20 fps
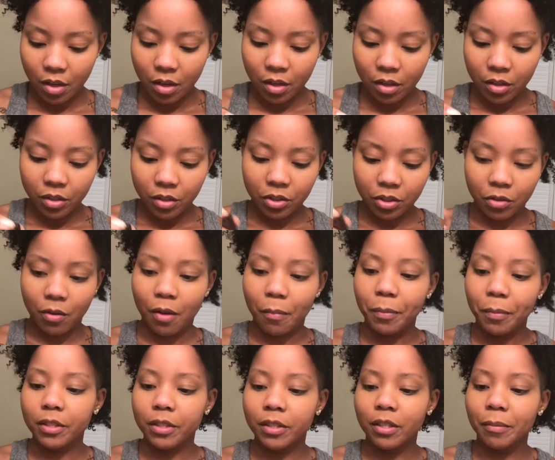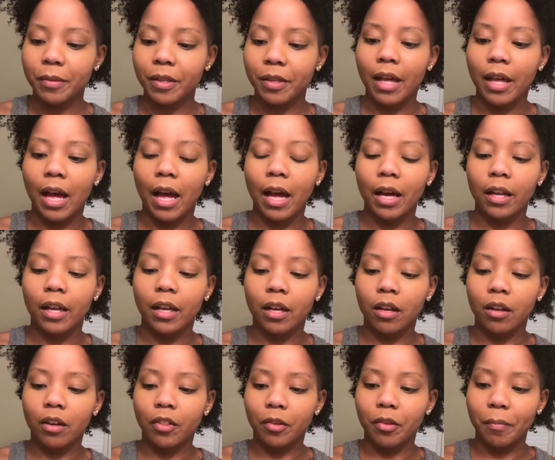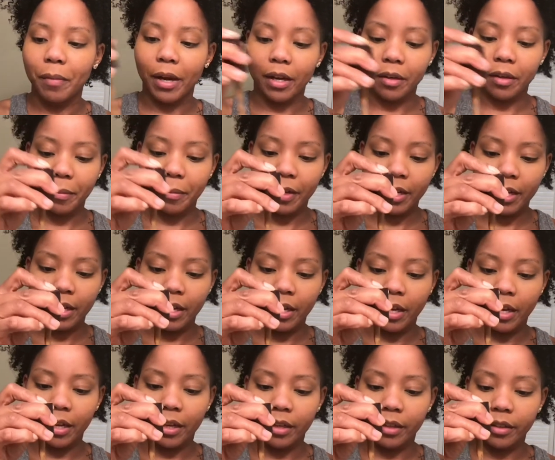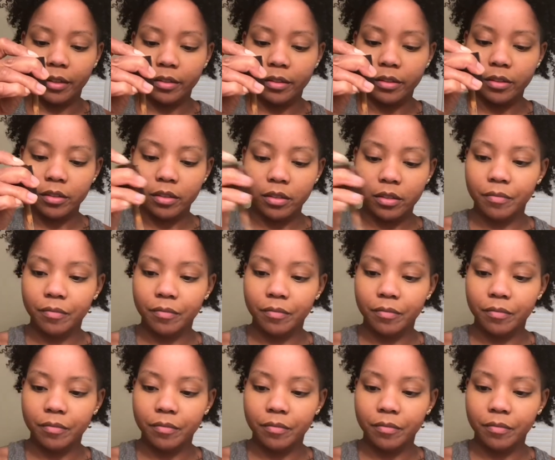So I'll put some of that on the back of my hand.